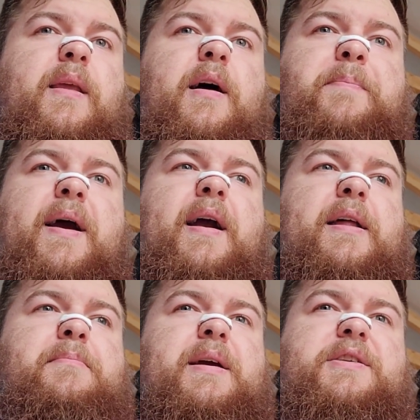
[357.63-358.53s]

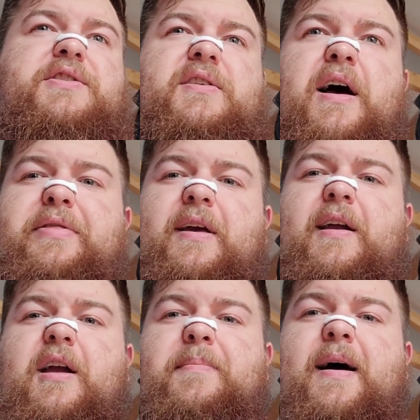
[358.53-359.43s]
apparently me just not
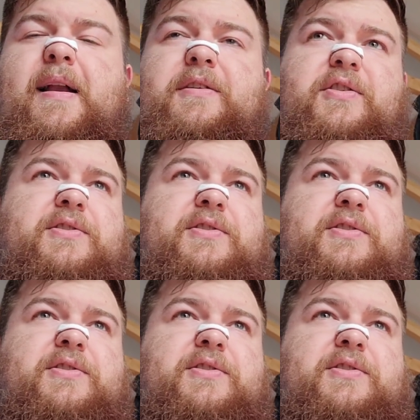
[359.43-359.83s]
thinking about it and just